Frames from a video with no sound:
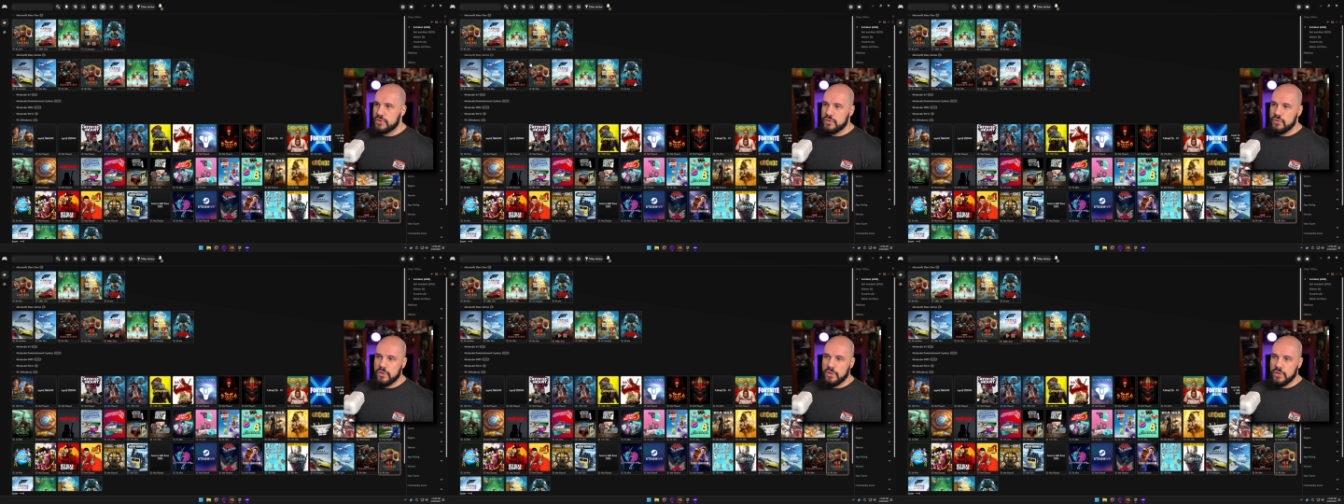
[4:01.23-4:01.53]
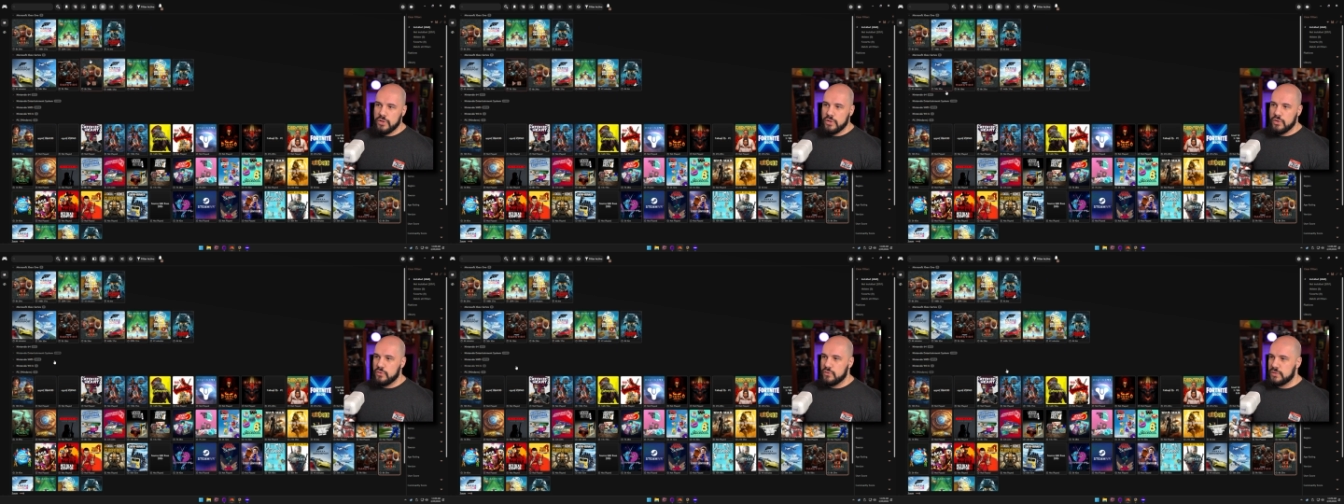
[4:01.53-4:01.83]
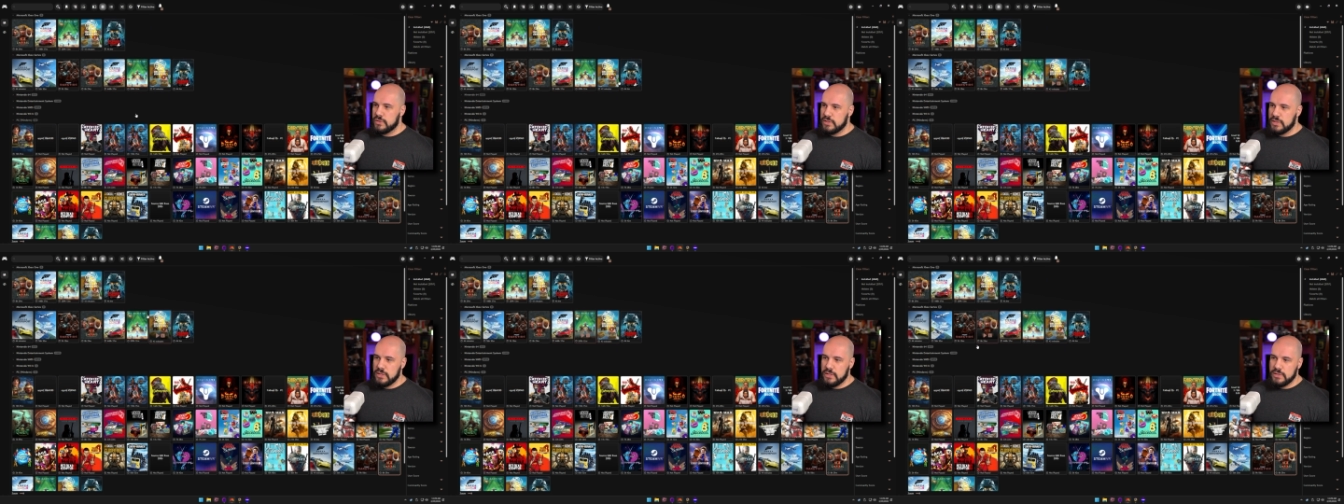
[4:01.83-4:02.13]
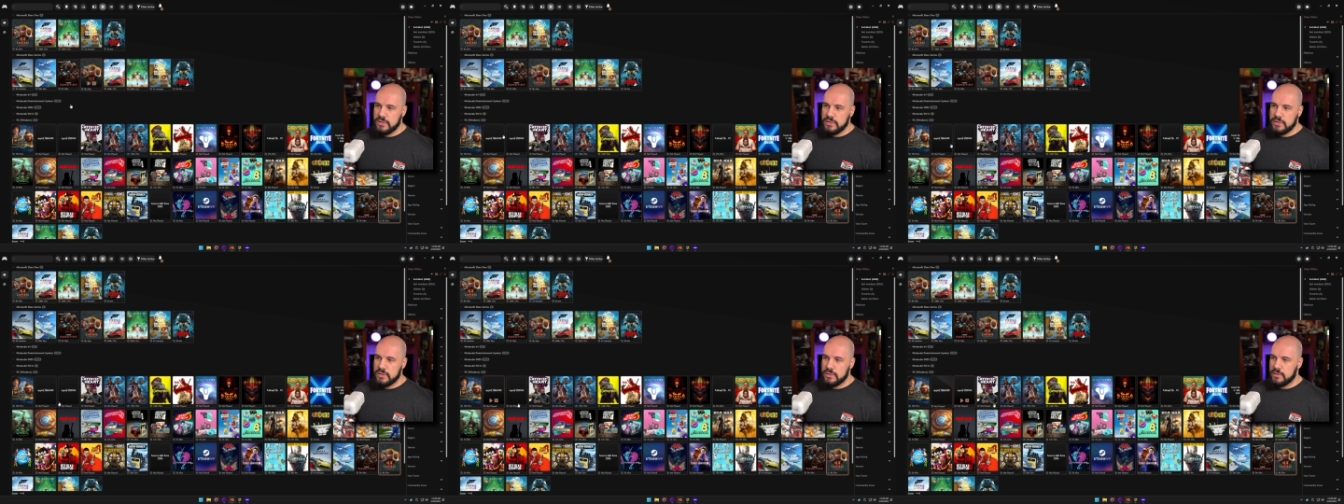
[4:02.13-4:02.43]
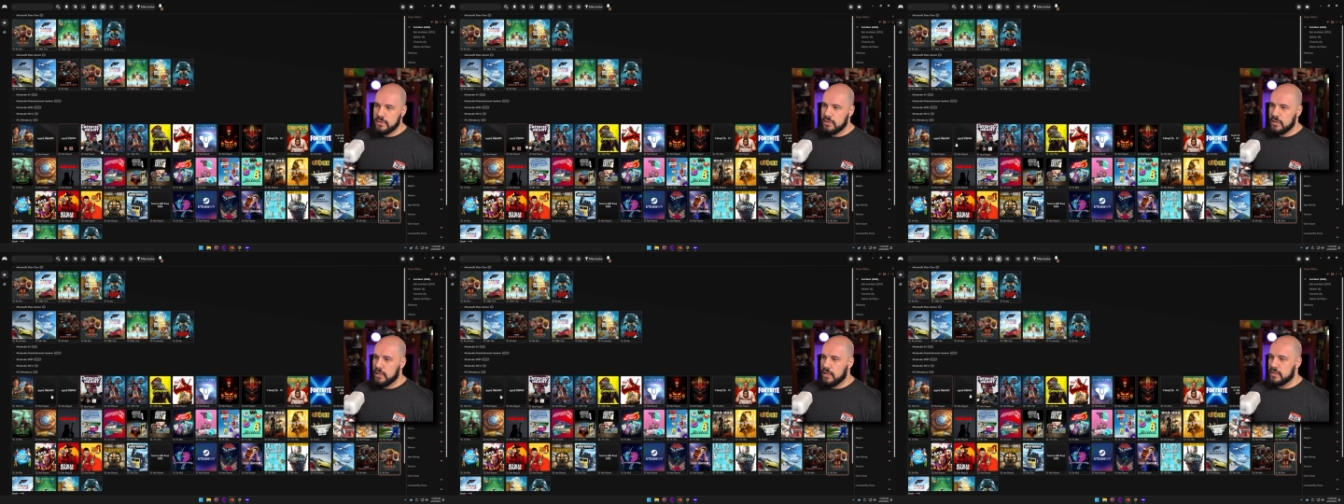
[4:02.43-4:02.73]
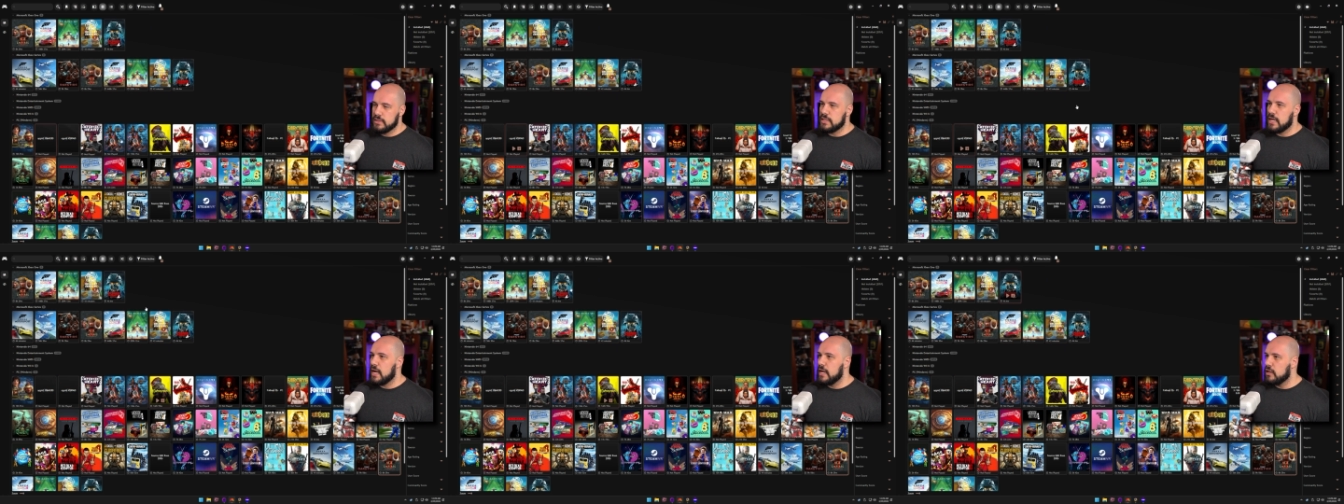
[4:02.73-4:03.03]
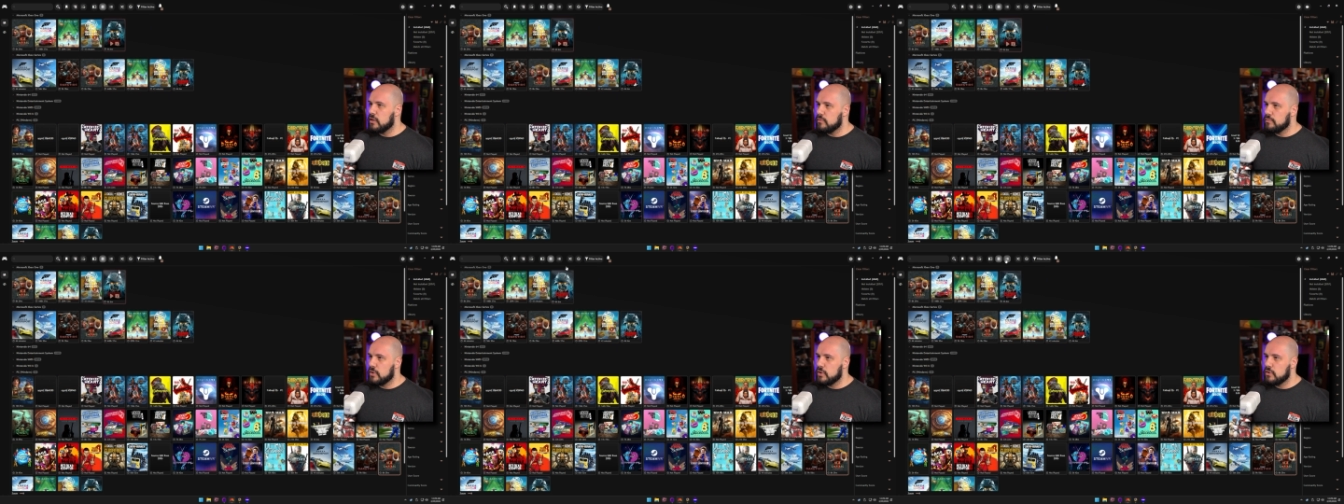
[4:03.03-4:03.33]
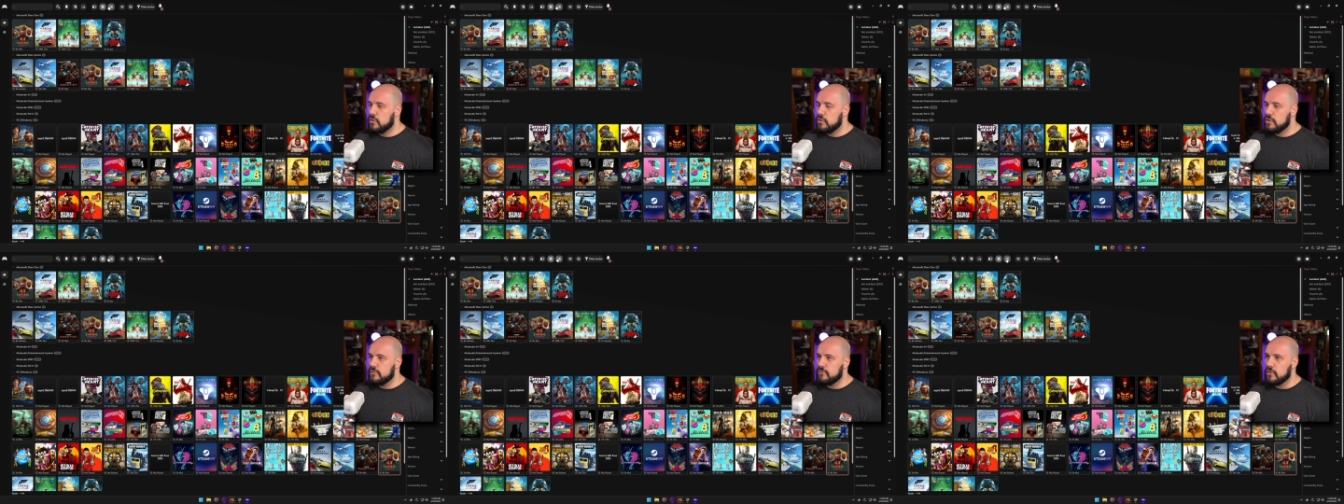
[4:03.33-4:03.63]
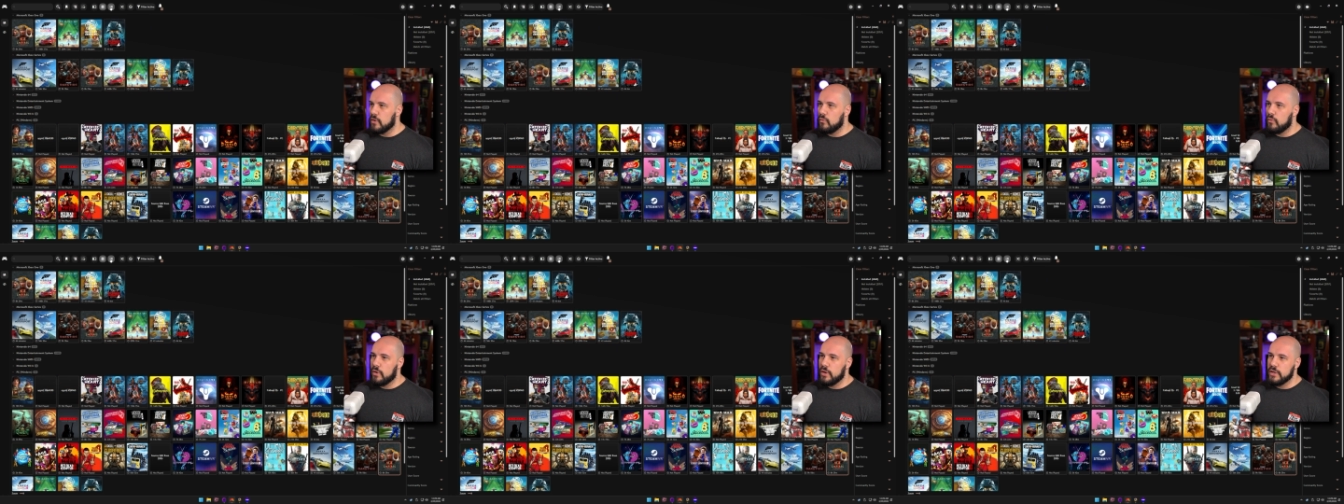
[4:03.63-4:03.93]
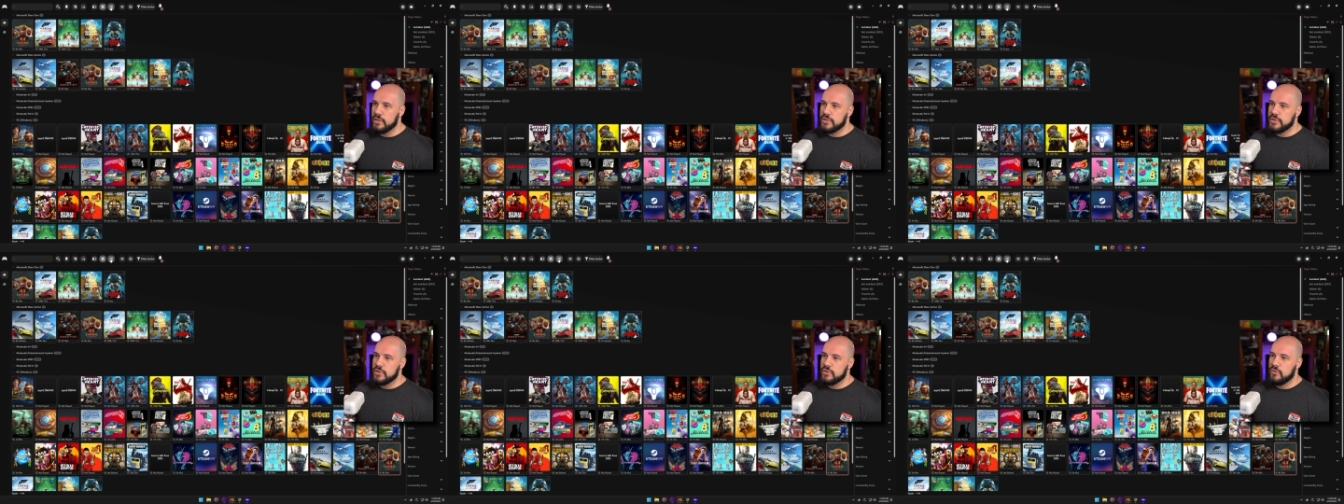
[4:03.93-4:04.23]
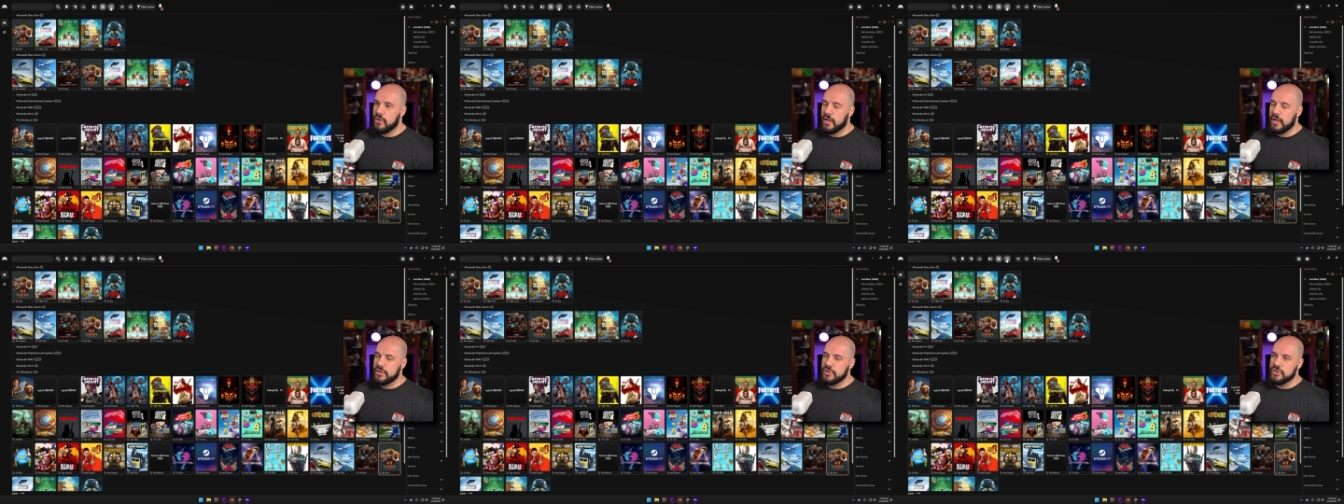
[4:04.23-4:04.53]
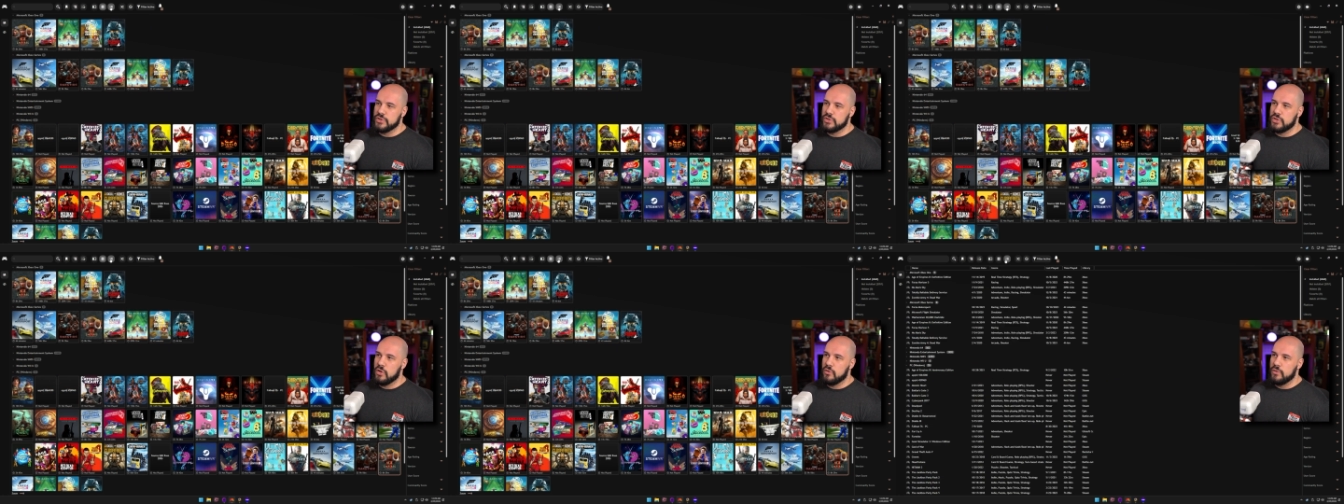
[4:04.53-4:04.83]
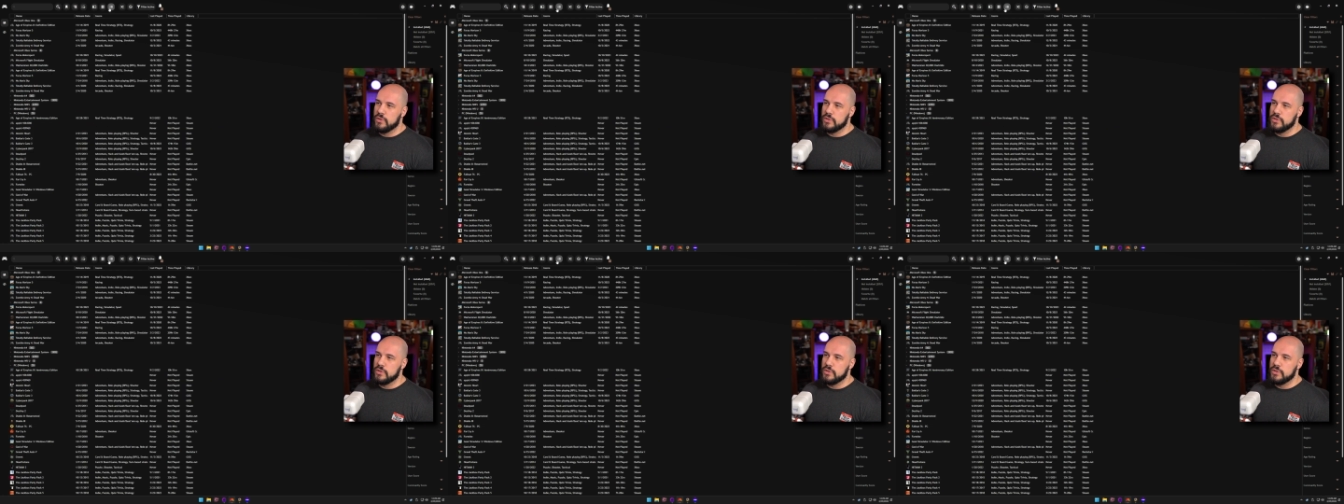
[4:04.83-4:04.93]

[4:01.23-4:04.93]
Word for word: You can use this uh, tile mode. If y'all wanted to, I could just go